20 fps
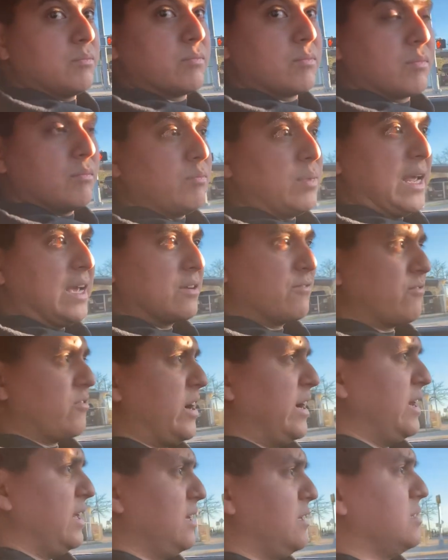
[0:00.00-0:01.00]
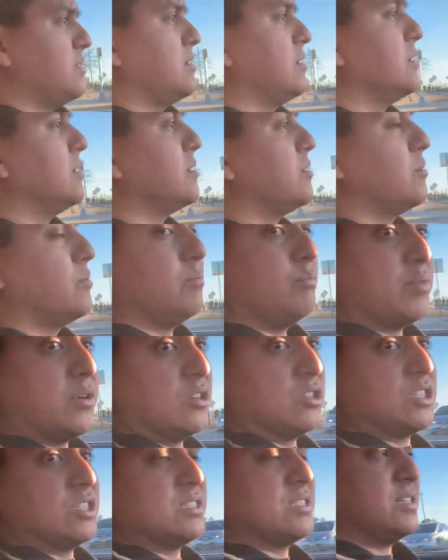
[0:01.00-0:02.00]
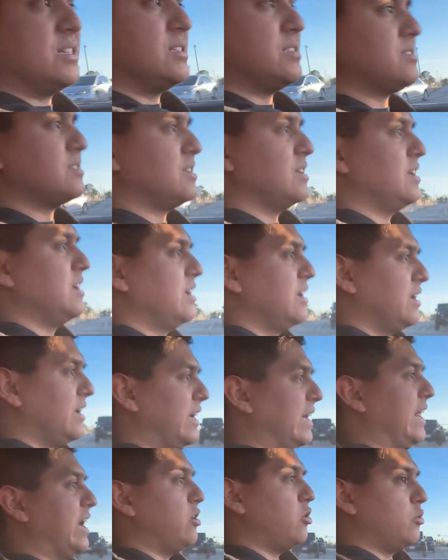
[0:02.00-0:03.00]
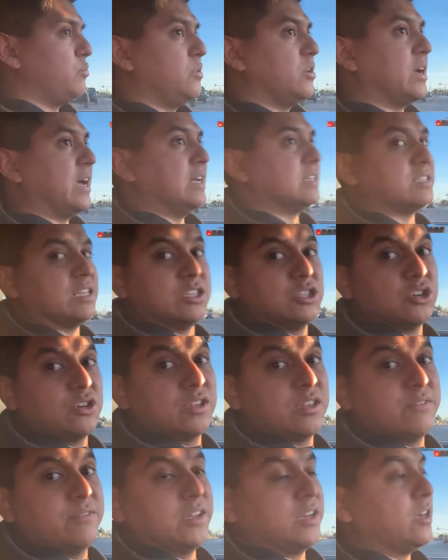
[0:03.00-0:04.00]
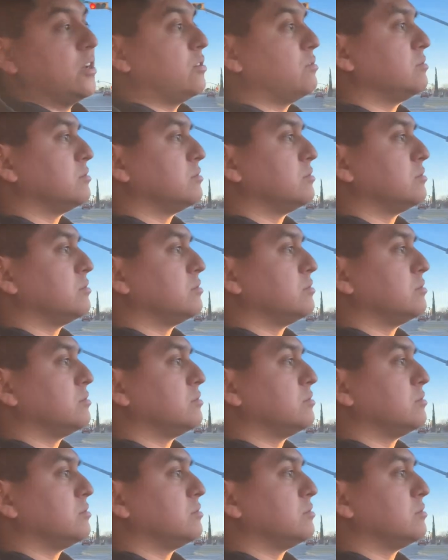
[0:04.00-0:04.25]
Black Friday purchases, and I hope you guys enjoy the video.